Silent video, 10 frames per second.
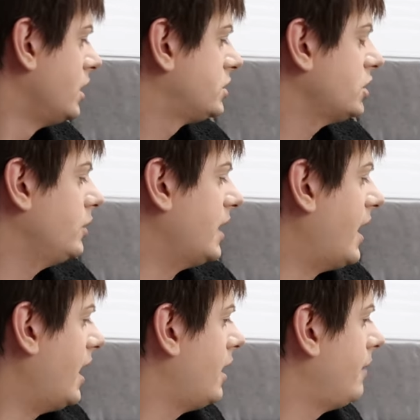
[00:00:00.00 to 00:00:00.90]
So
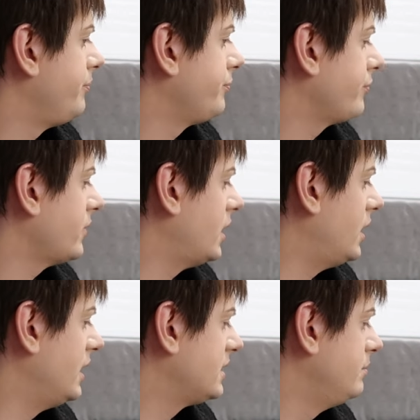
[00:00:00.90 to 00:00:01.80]
yeah,
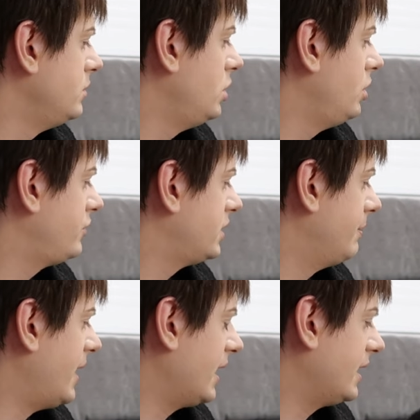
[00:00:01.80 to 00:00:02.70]
let's move to the
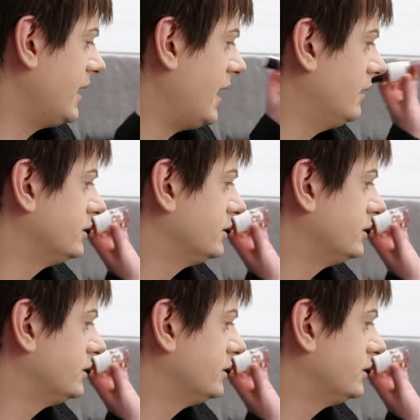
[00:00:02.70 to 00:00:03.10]
back now.